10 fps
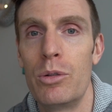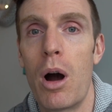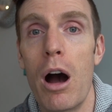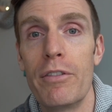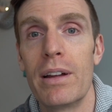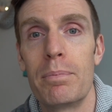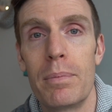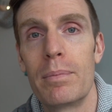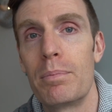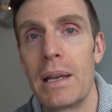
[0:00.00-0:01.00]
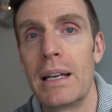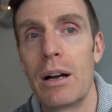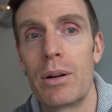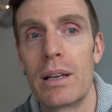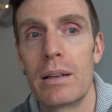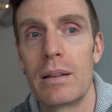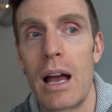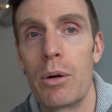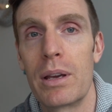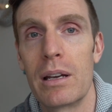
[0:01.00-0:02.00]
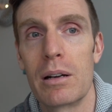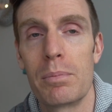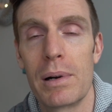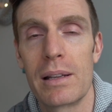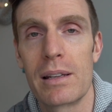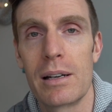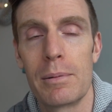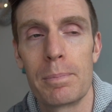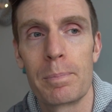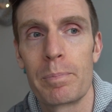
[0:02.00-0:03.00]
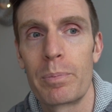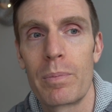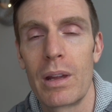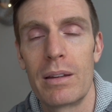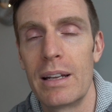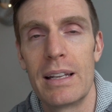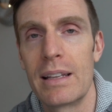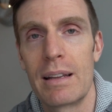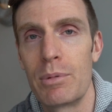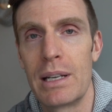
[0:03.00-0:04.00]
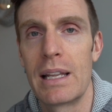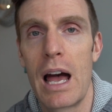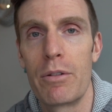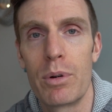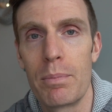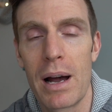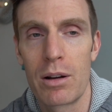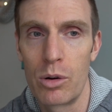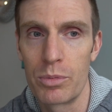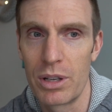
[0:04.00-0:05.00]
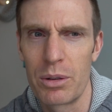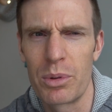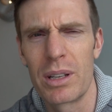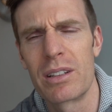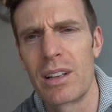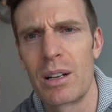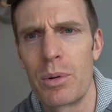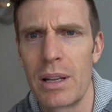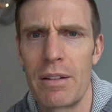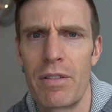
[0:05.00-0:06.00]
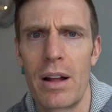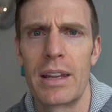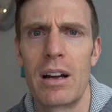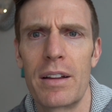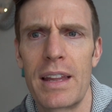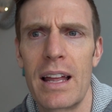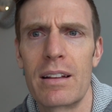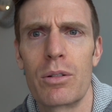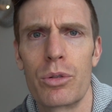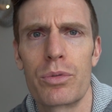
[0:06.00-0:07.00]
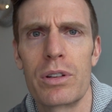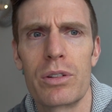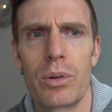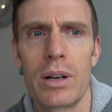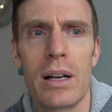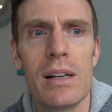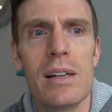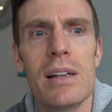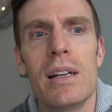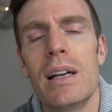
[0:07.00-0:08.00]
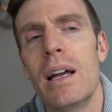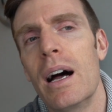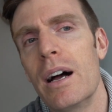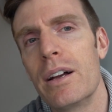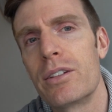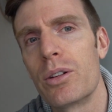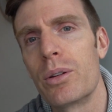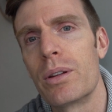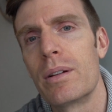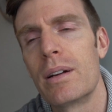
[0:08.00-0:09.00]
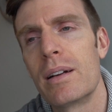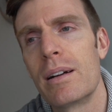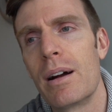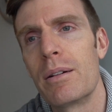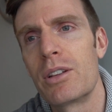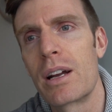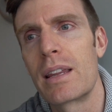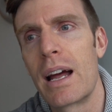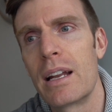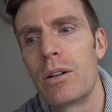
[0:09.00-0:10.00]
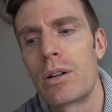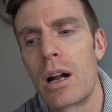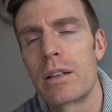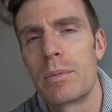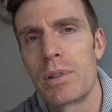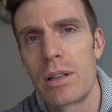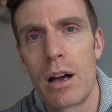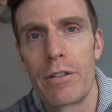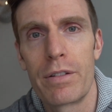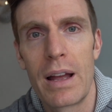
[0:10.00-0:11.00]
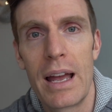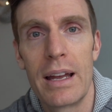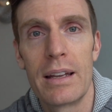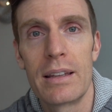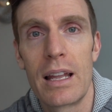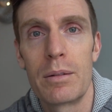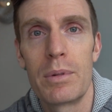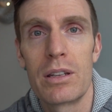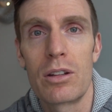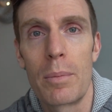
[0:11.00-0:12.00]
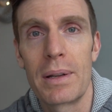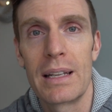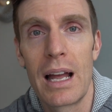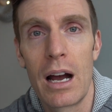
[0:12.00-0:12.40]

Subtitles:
knew of it being out here, but we didn't have one back home, so they were really excited when they finally got that at grocery store. So checked that out, got some stuff, and then we stopped at an